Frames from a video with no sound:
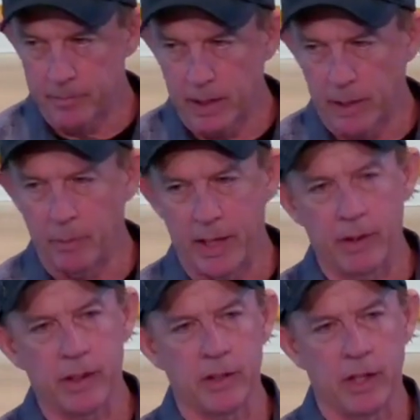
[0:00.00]
went out
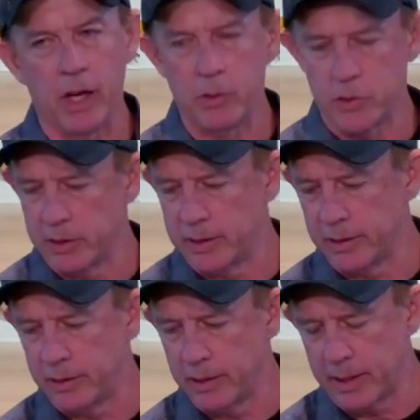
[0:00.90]
into the ocean and,